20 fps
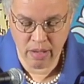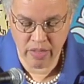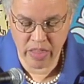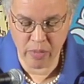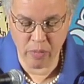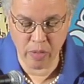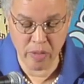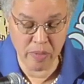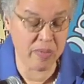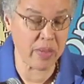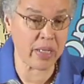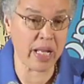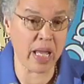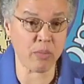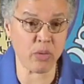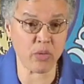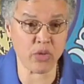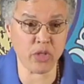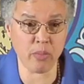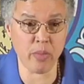that we've been
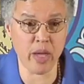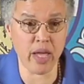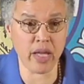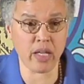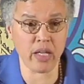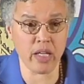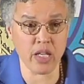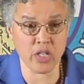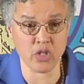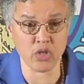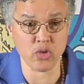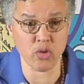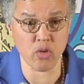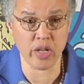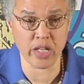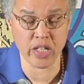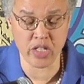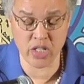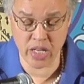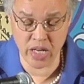able to make
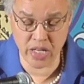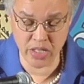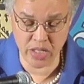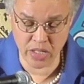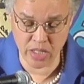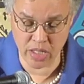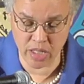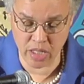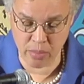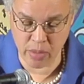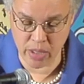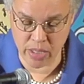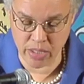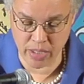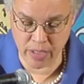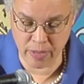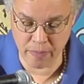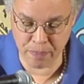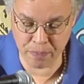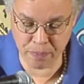historic changes in the
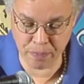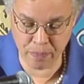budget,